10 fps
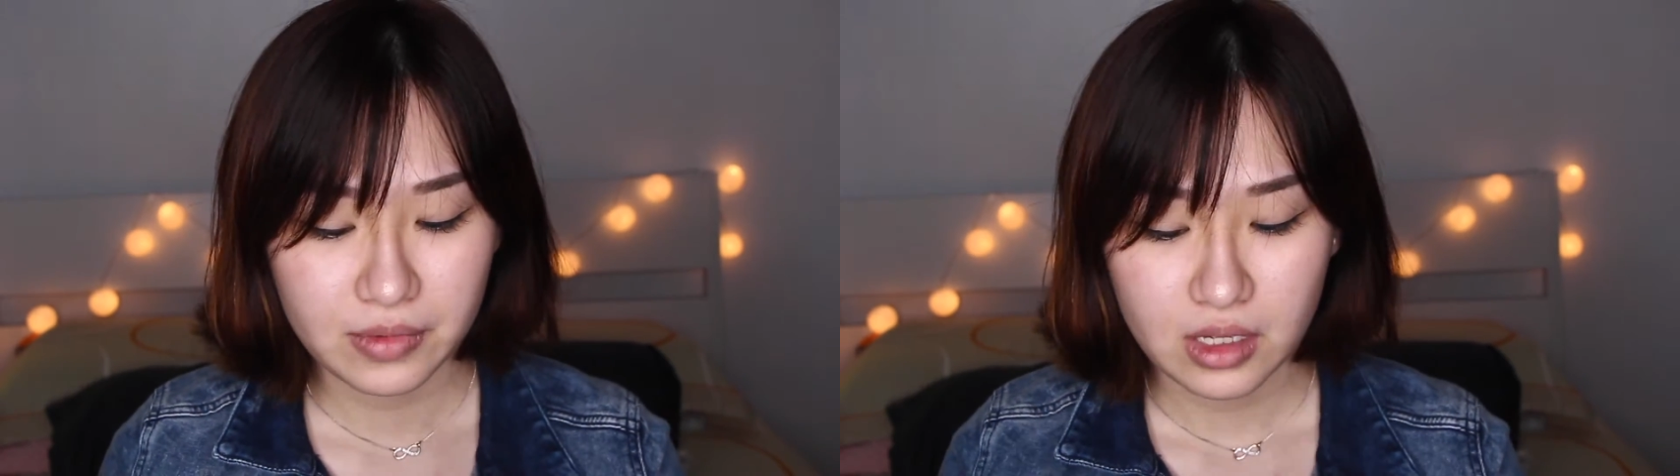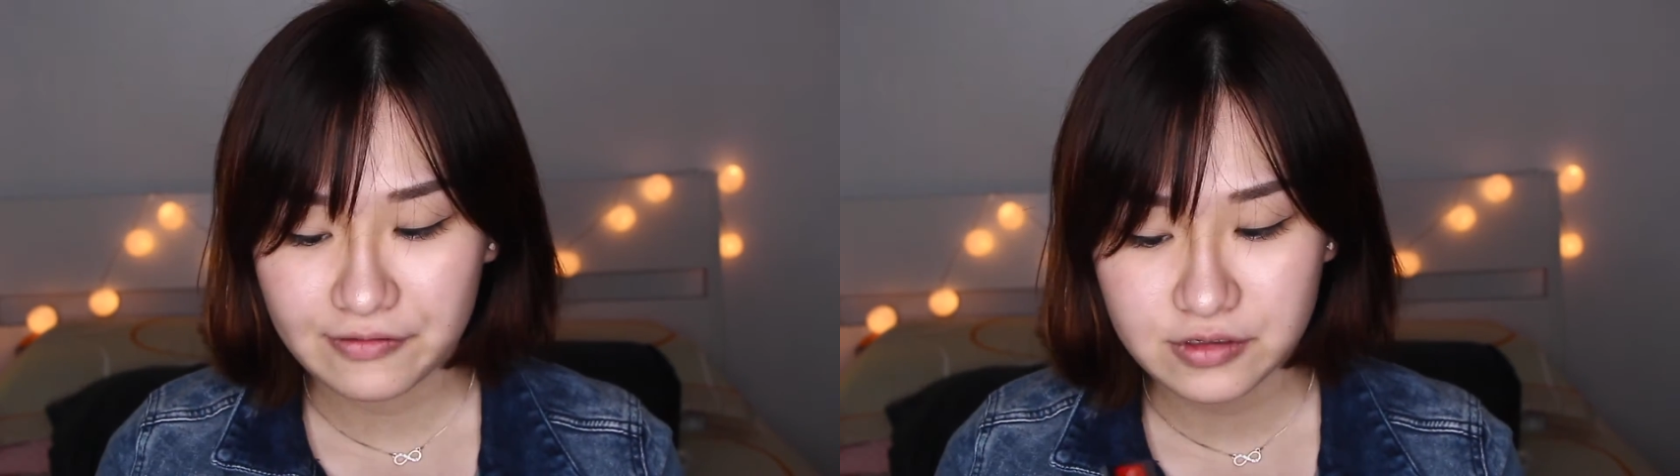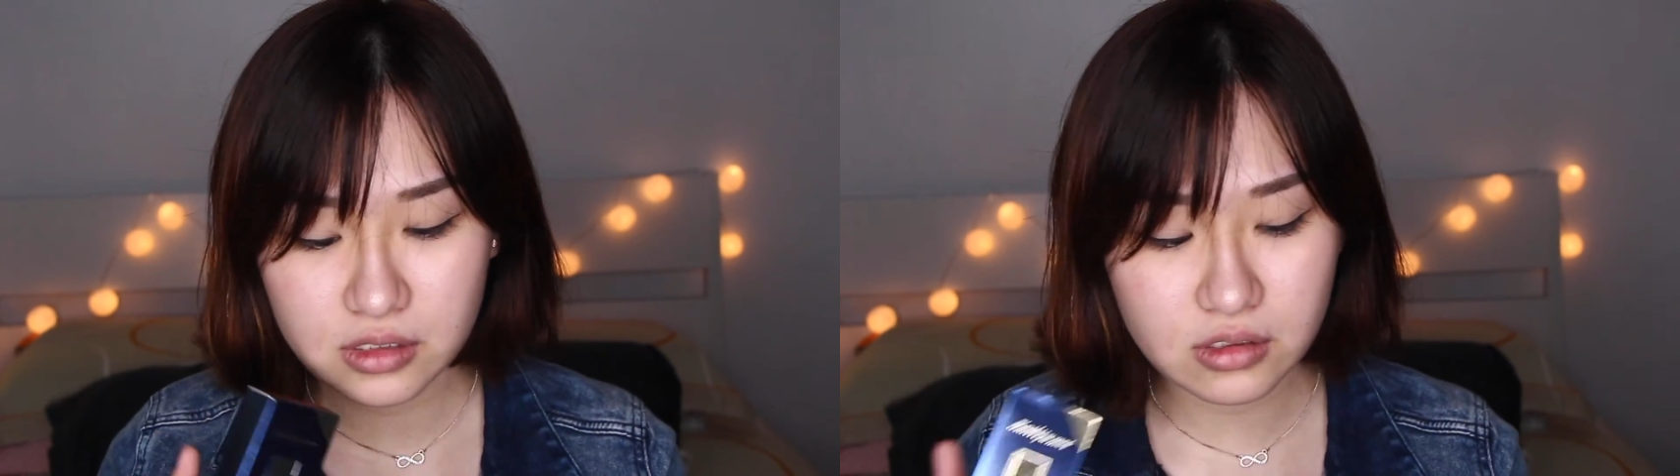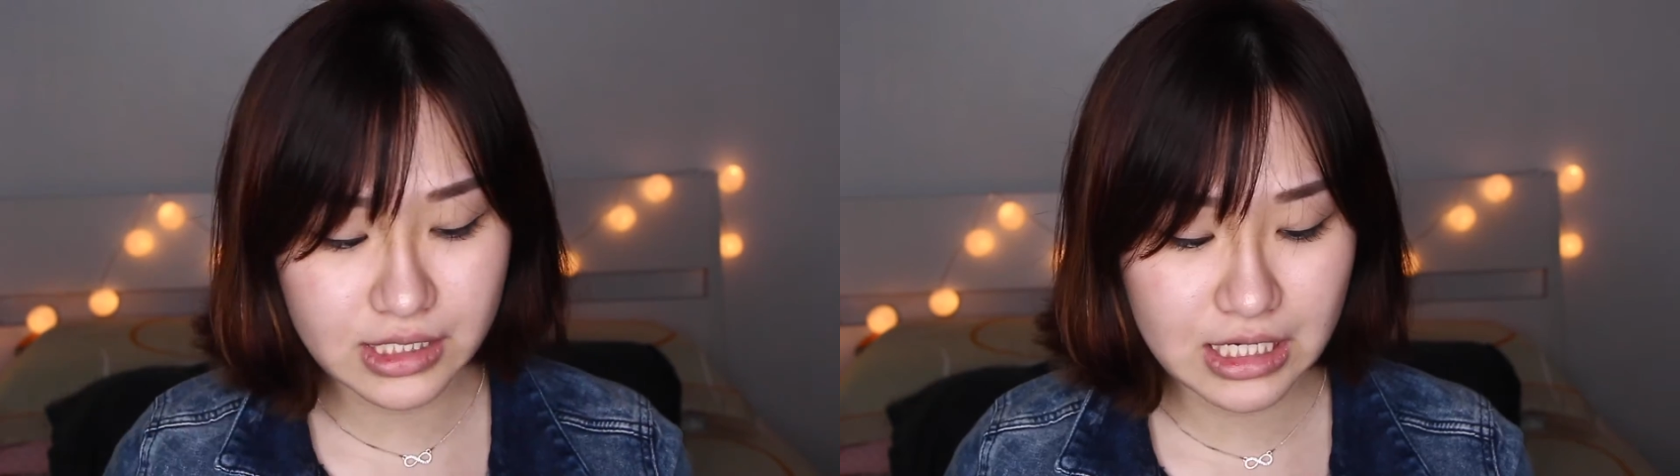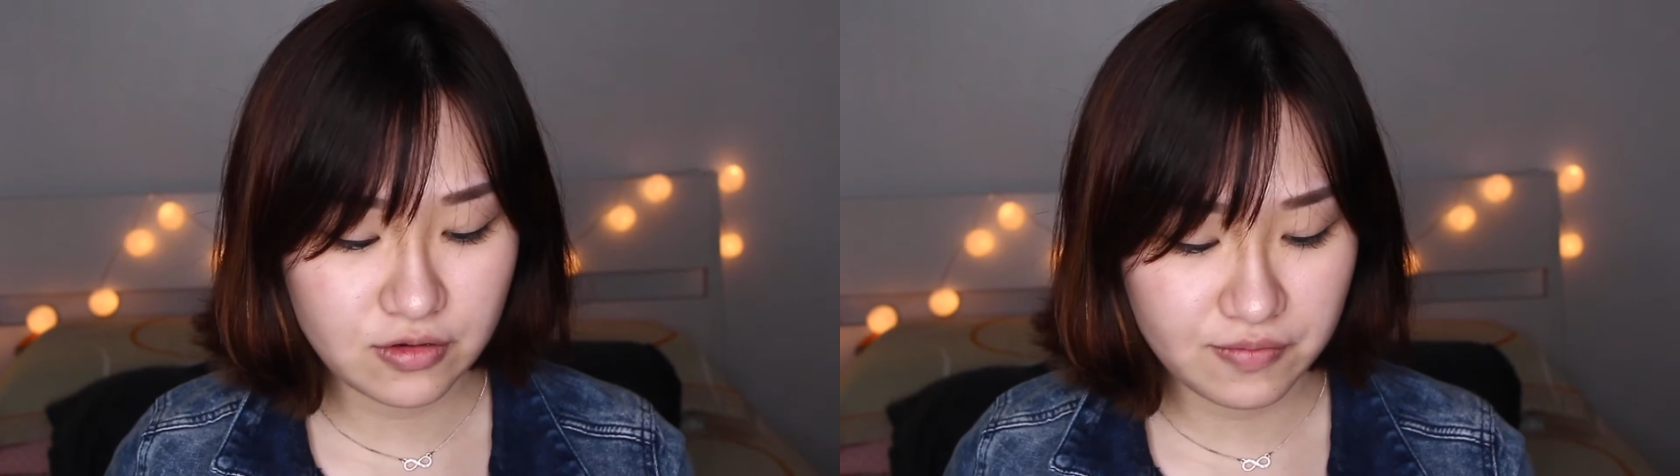I have two
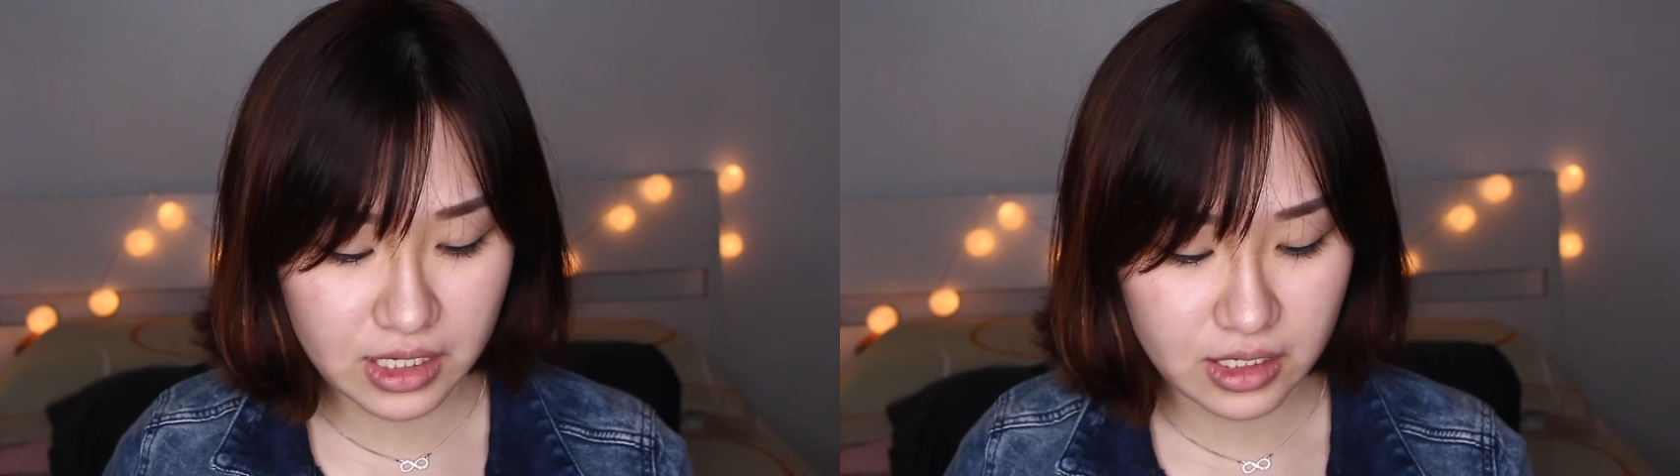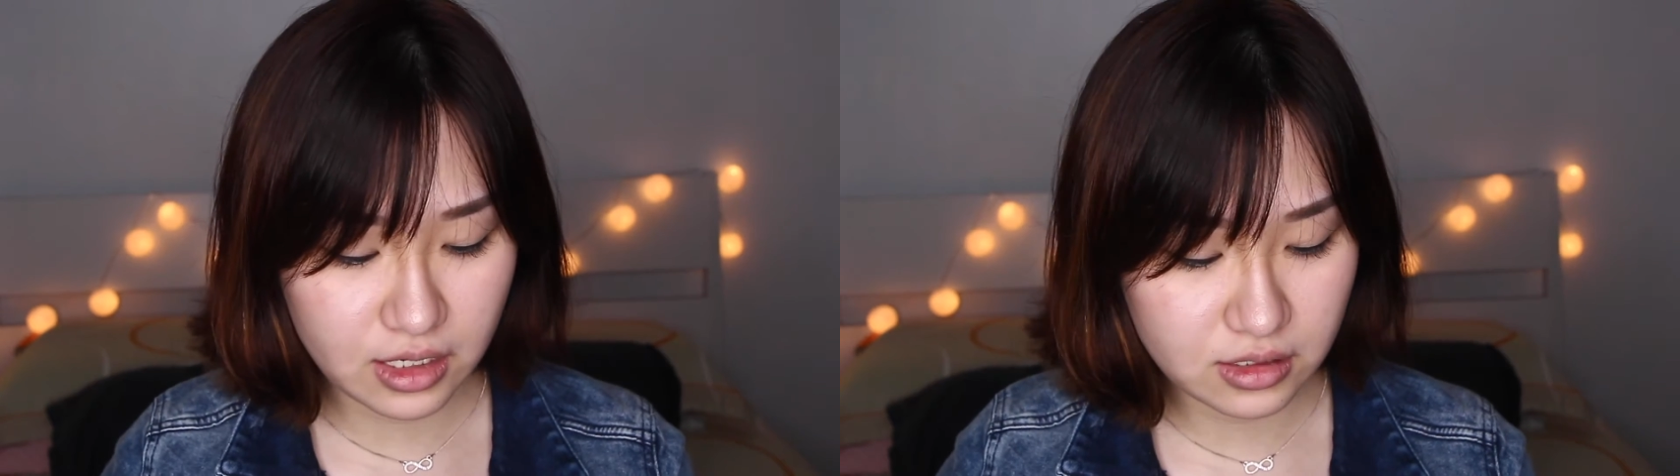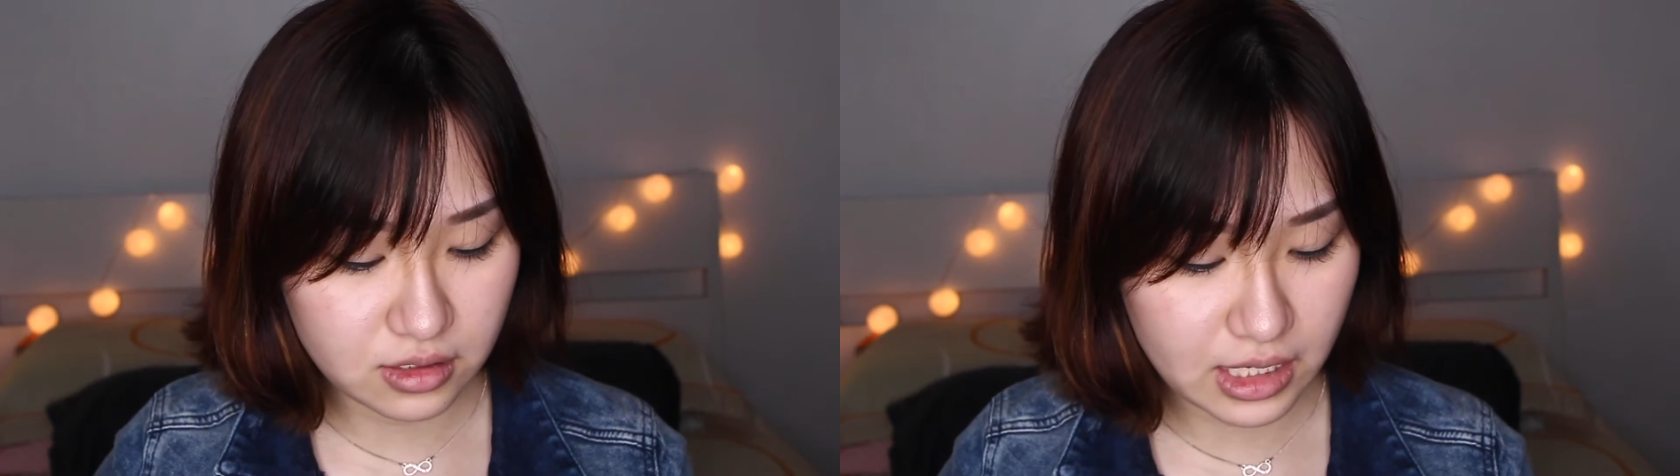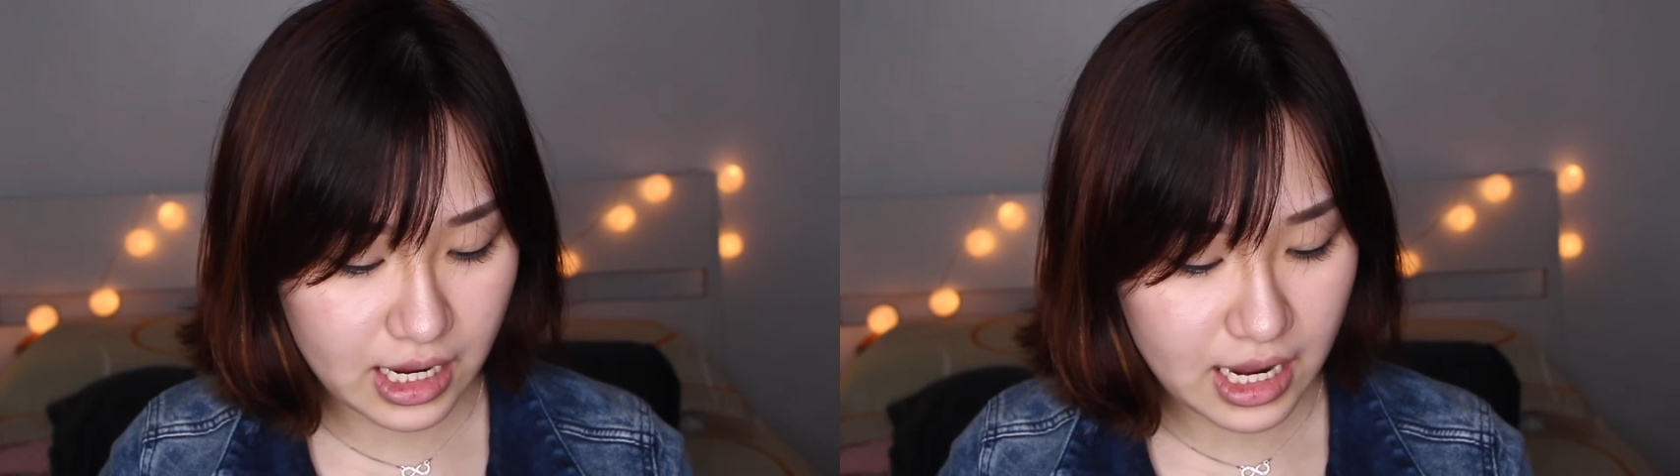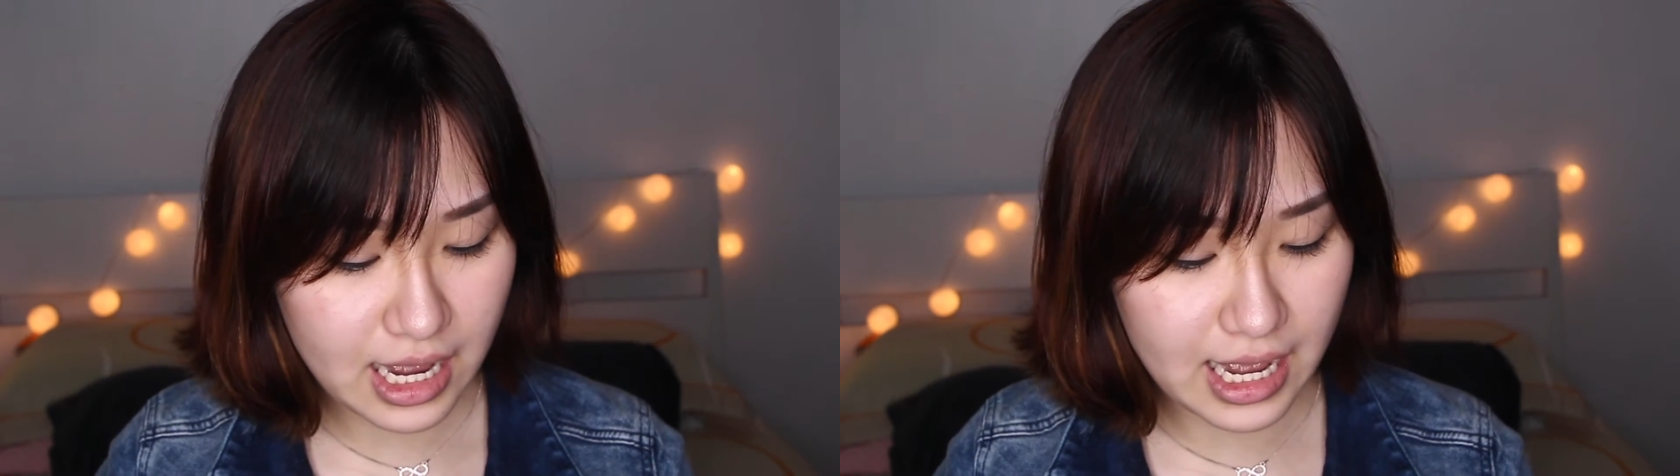shades with me here today.